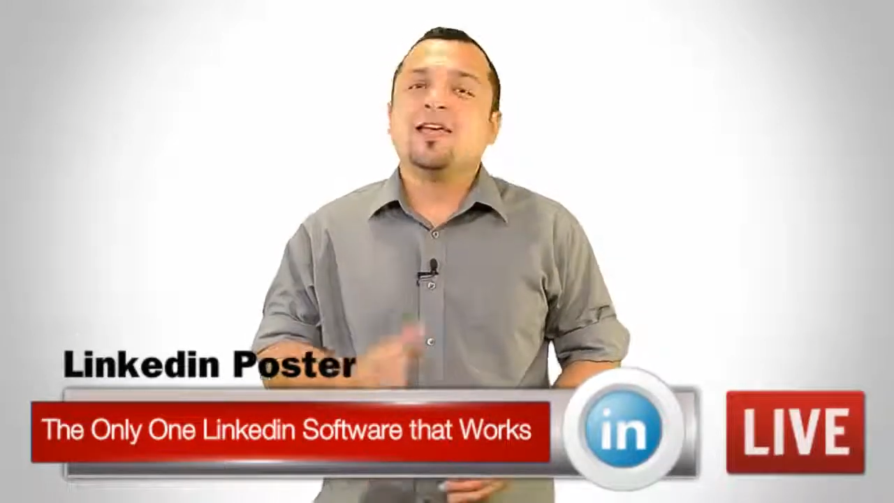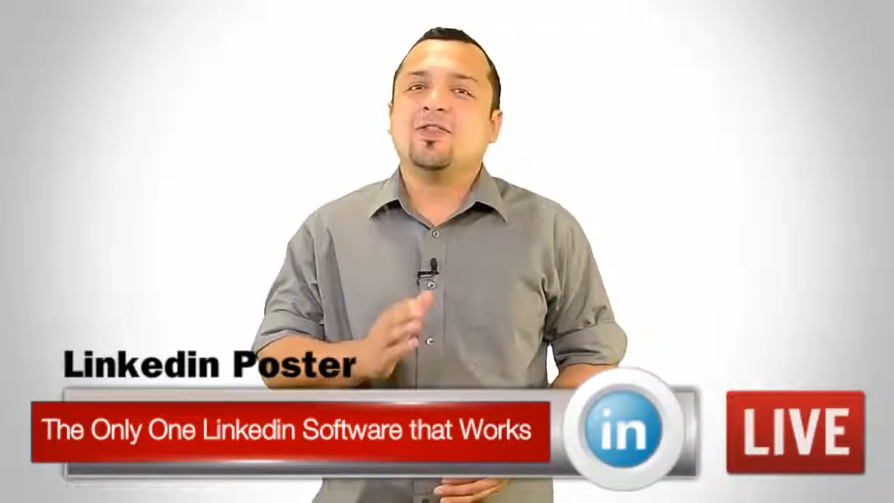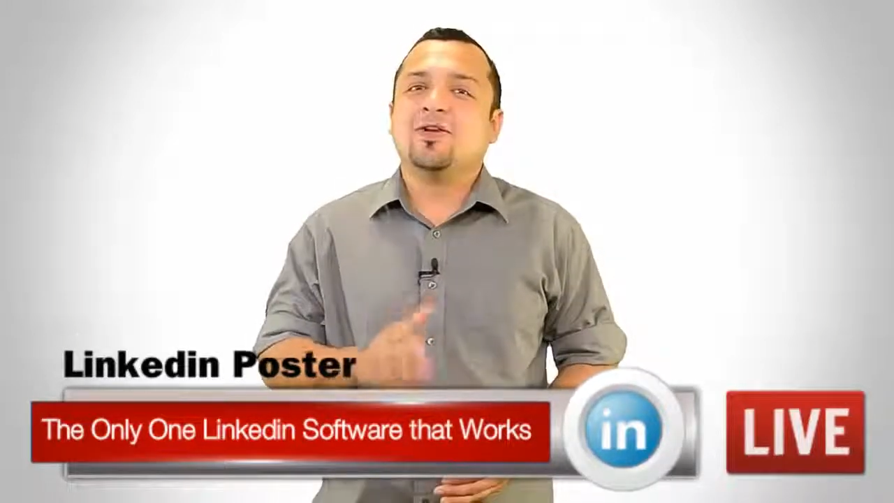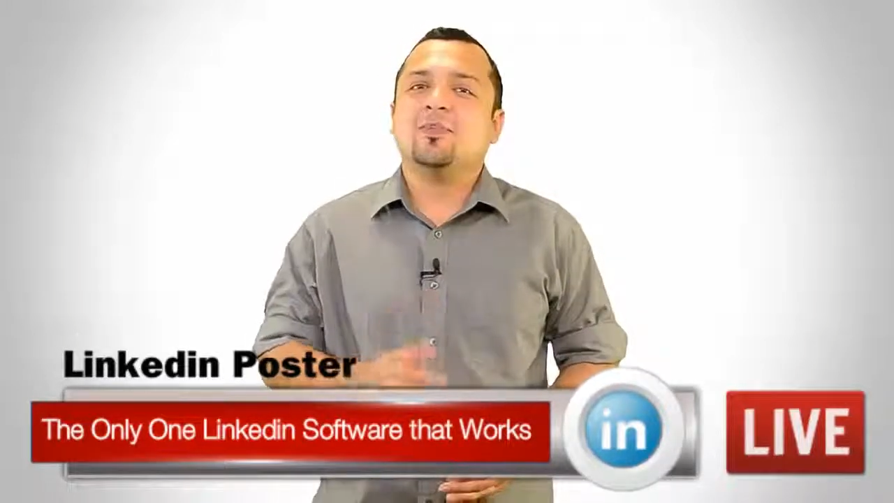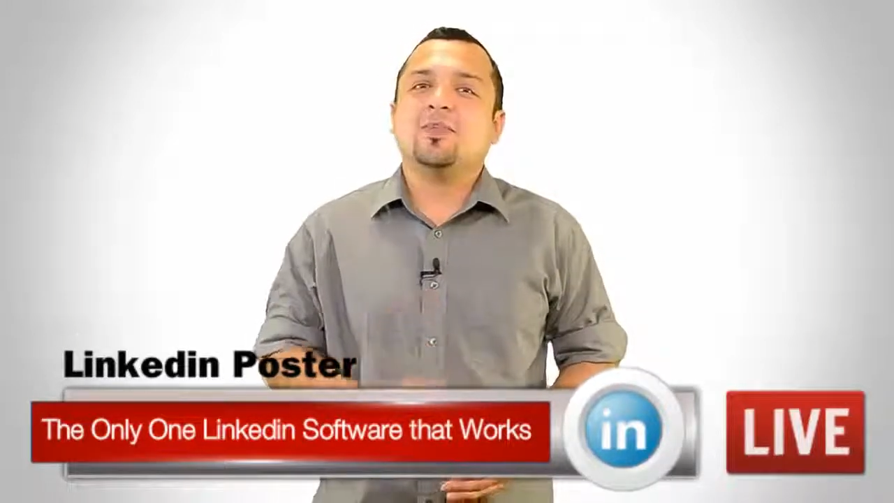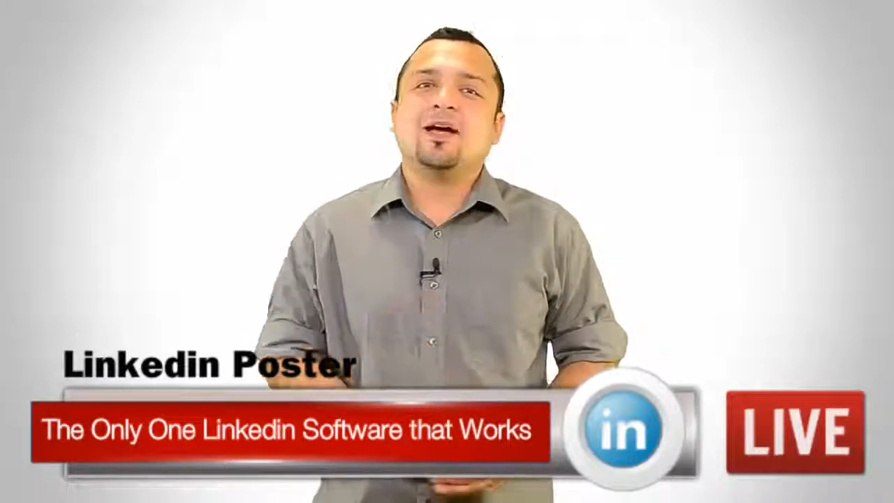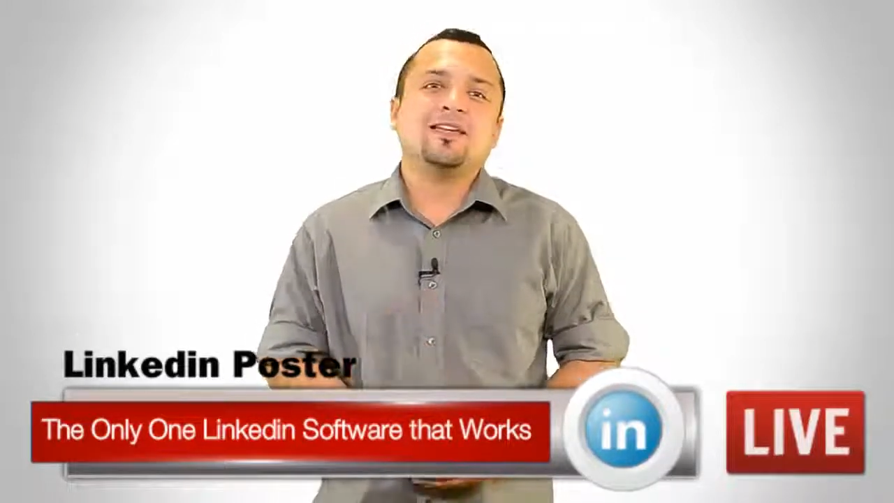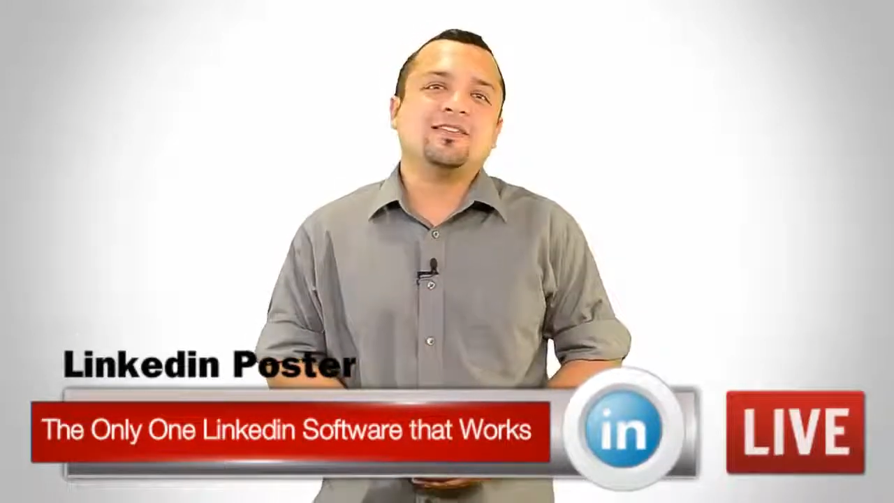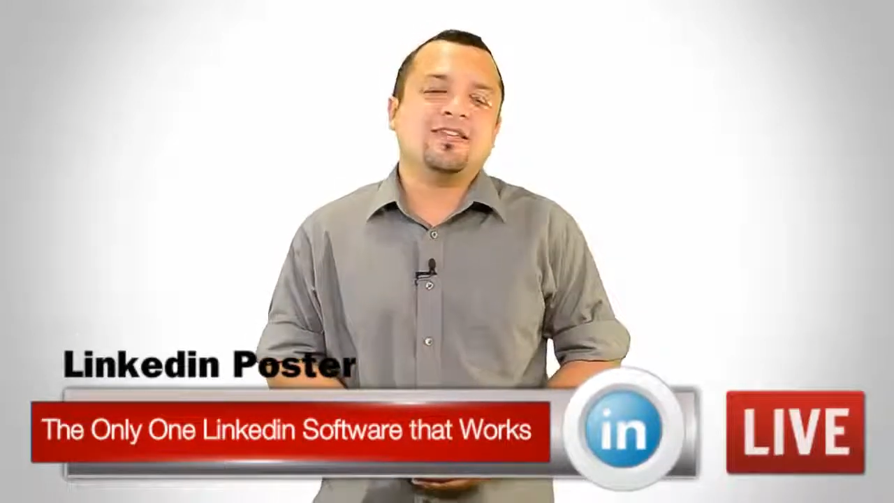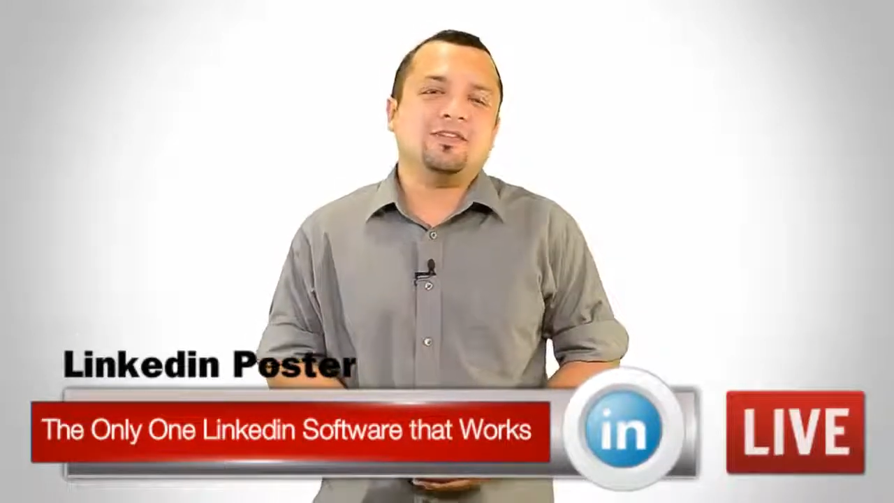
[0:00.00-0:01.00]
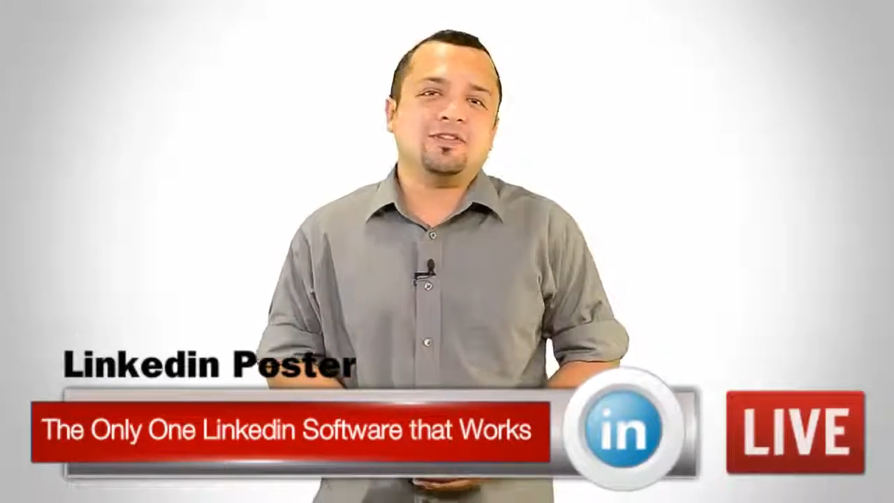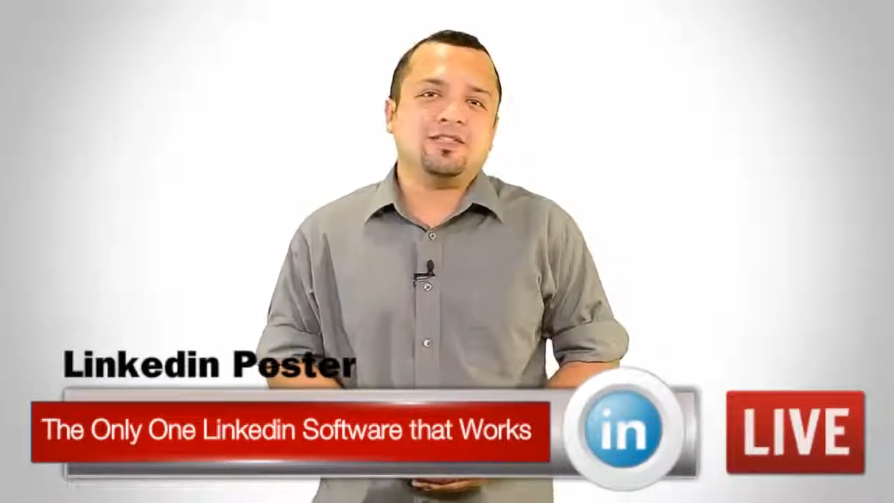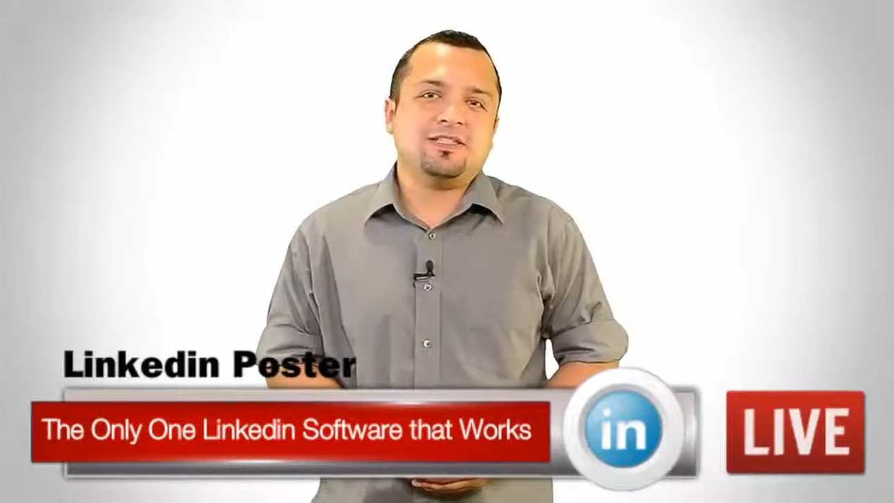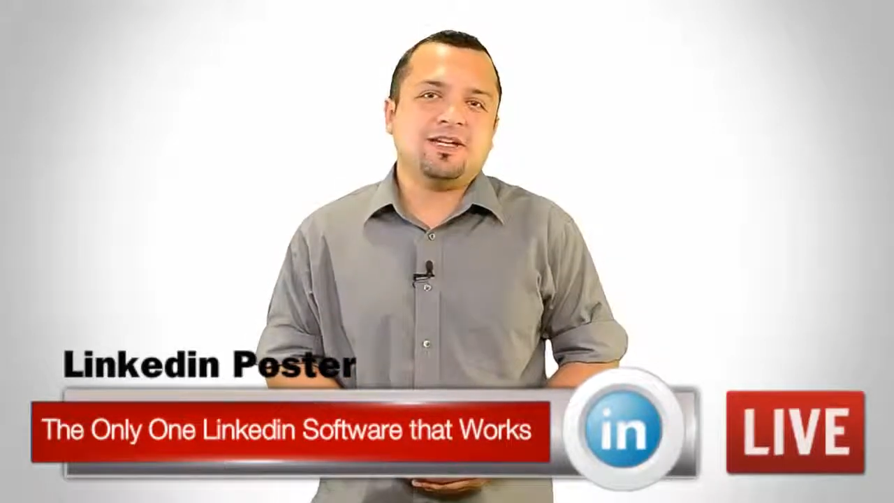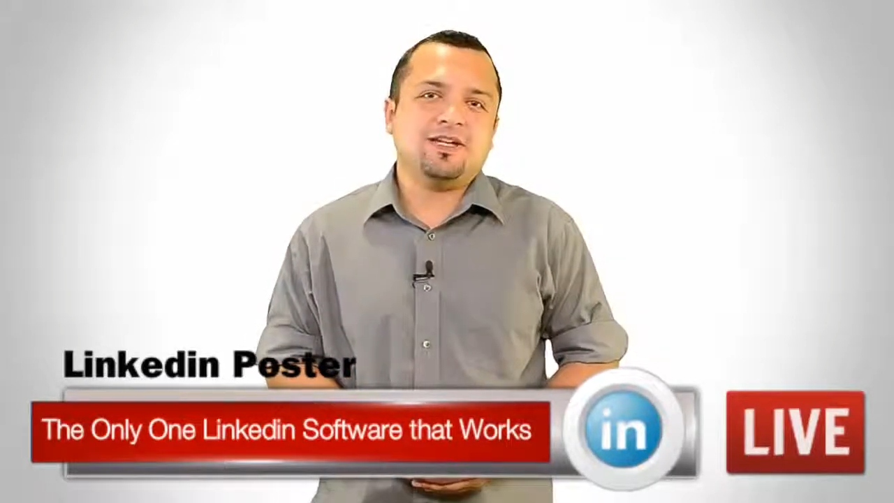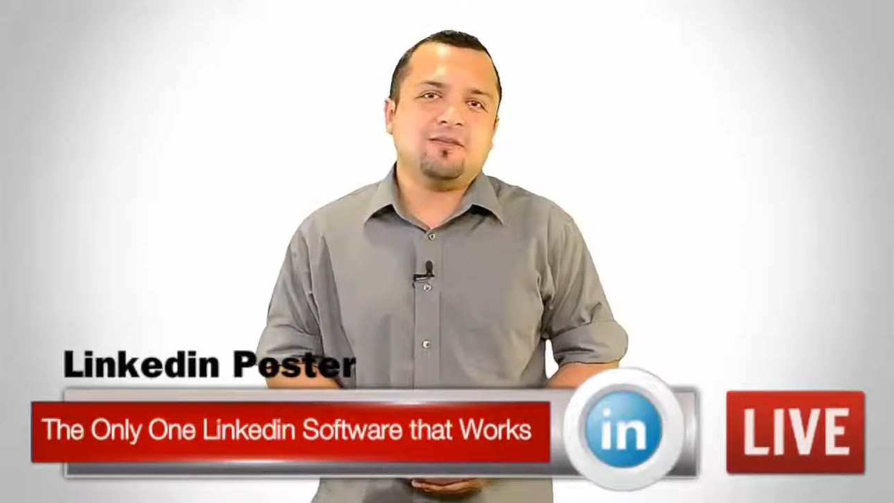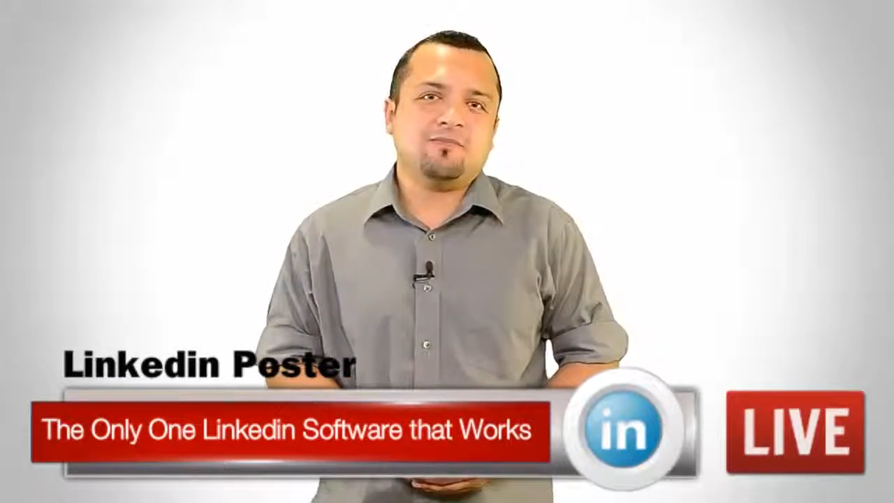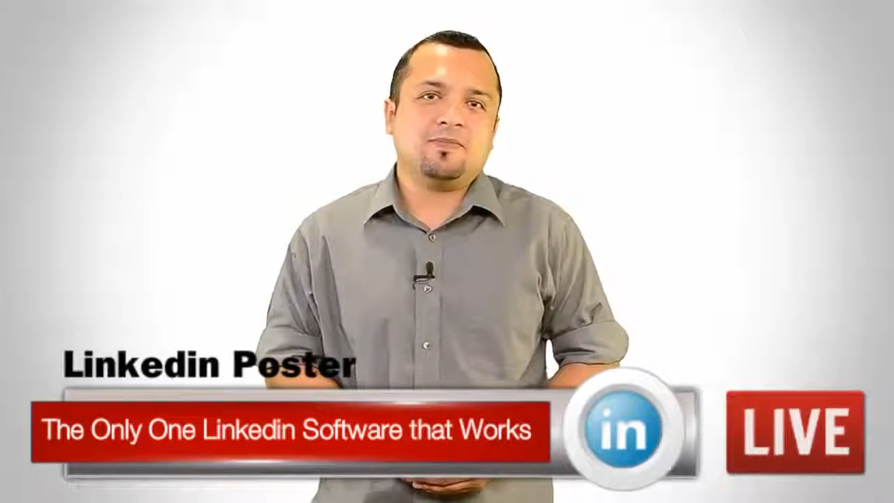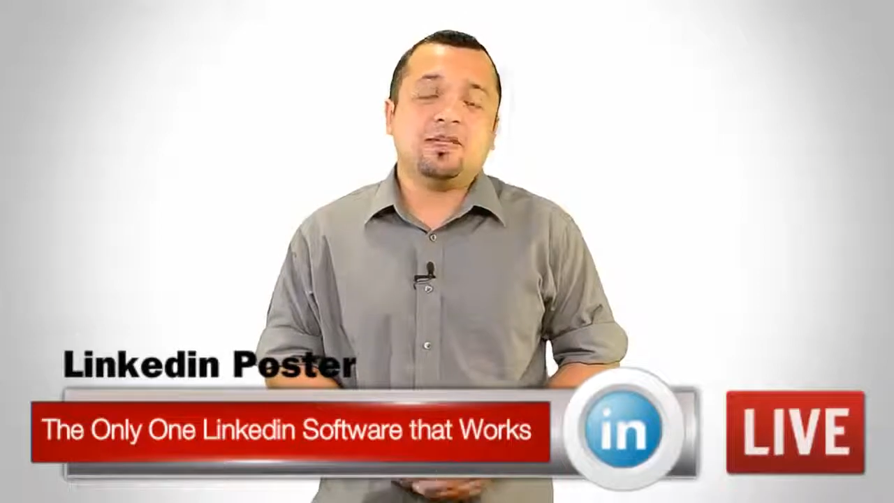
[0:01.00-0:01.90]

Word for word: thereby saving time.